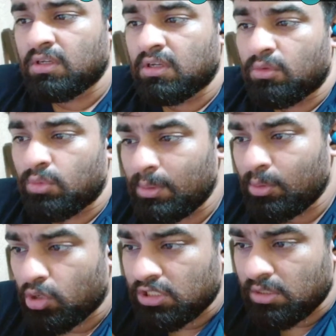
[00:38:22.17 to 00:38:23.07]
Will you be
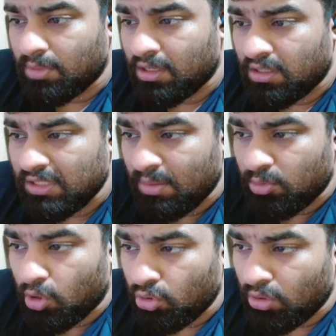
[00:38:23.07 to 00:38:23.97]
watching Madrid's game
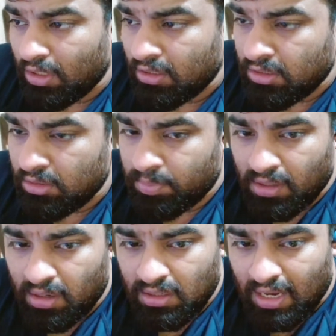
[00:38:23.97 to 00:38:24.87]
tomorrow?
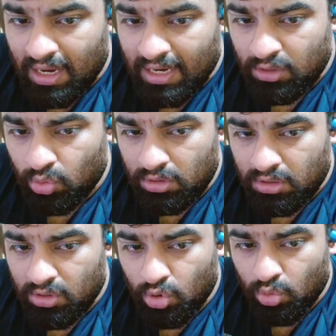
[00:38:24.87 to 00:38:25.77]
Parag, I don't
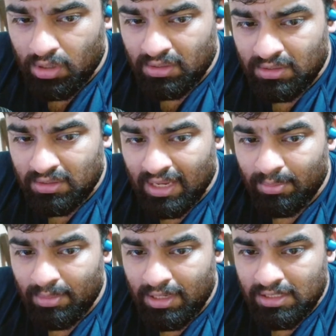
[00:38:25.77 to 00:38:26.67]
know what are the
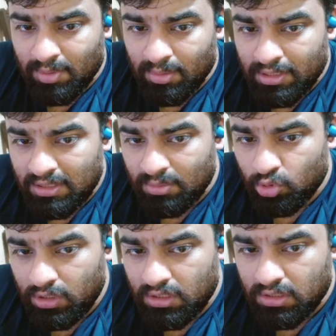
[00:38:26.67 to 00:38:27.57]
timings, man, because I'm
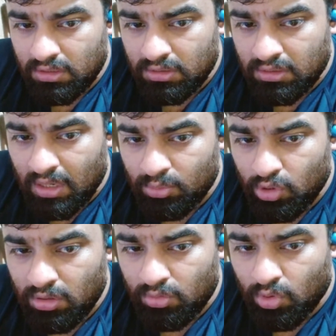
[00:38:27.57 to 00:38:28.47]
doing
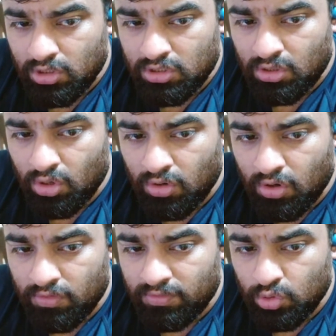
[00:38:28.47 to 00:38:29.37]
a watch along
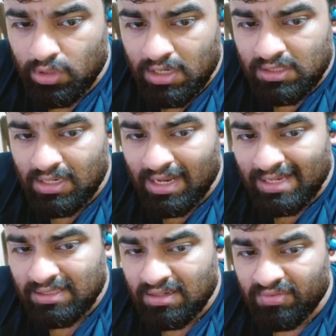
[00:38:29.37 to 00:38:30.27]
of Newcastle
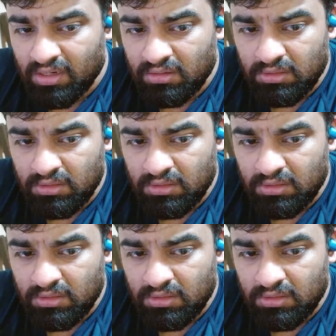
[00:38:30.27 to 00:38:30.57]
Aston Villa.